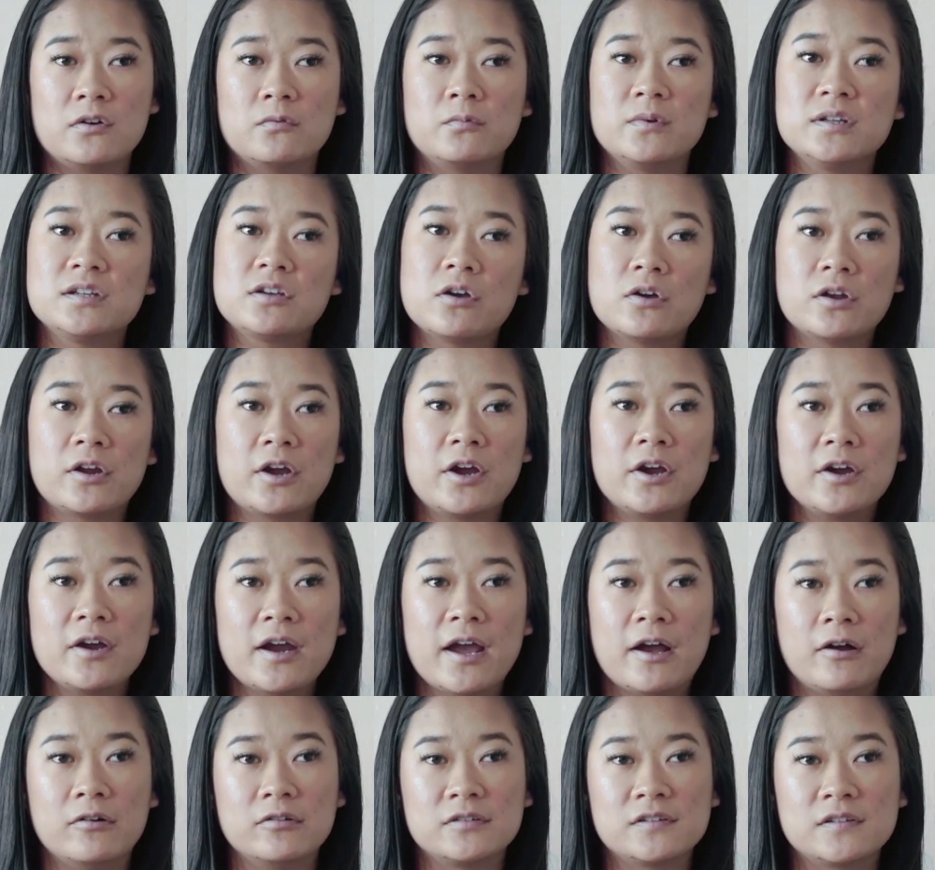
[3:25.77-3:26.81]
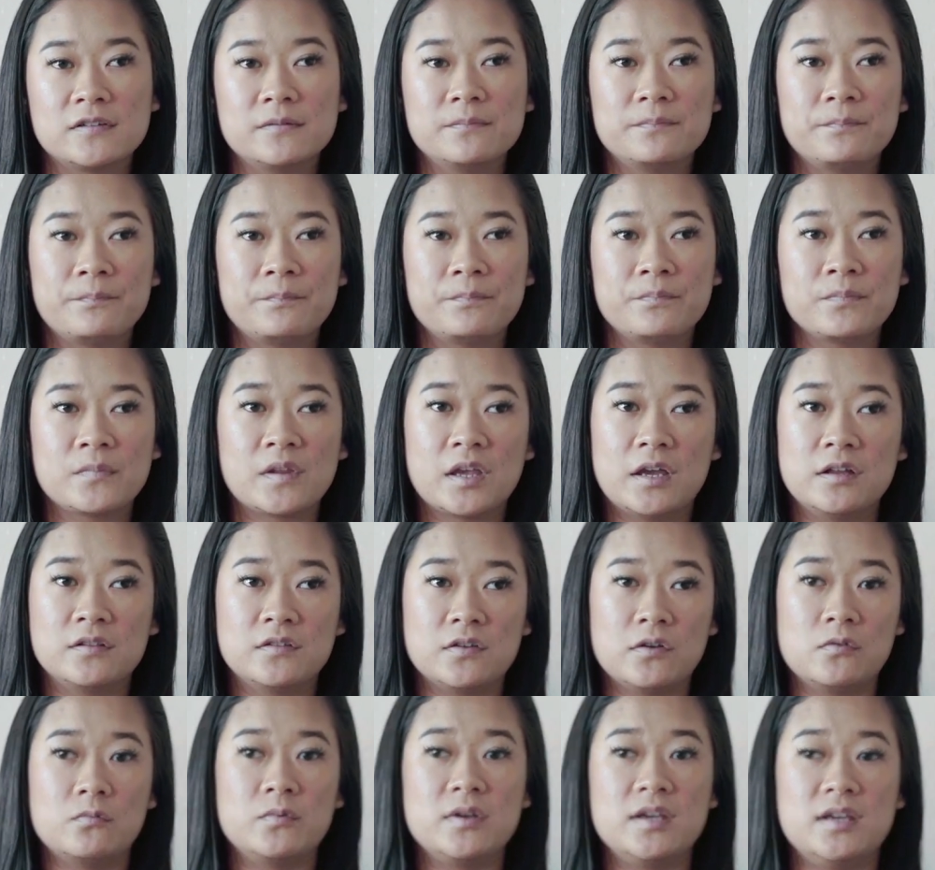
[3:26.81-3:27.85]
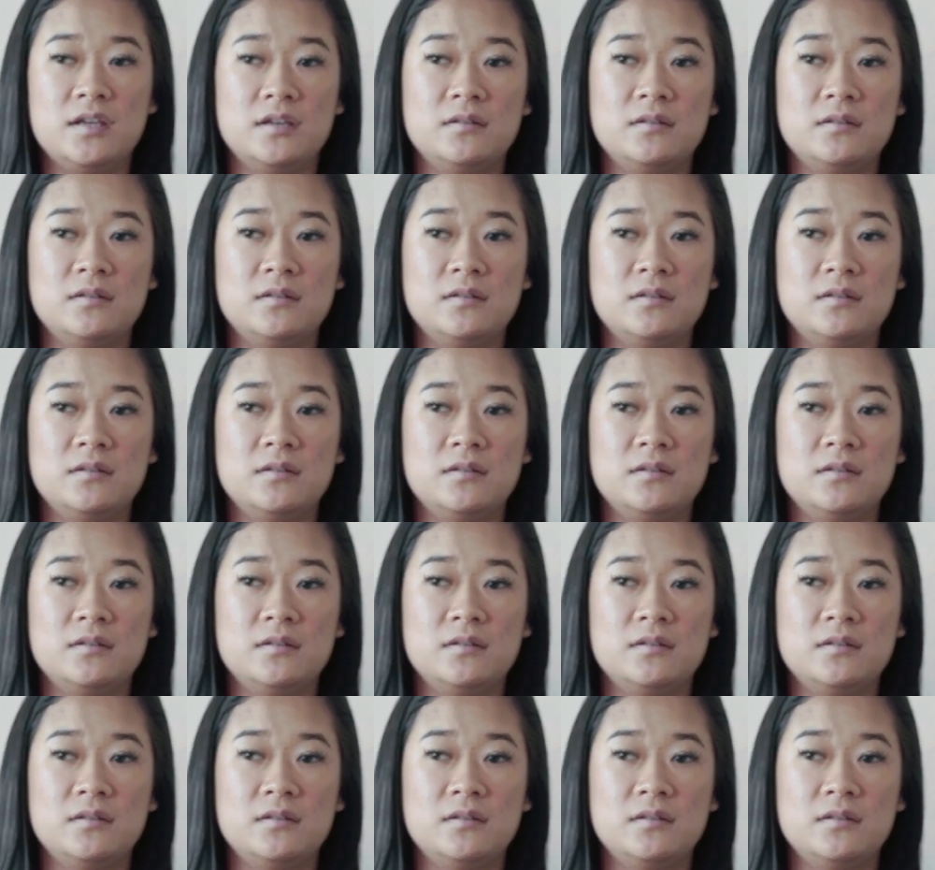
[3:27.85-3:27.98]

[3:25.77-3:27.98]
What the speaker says: we'd go to her house until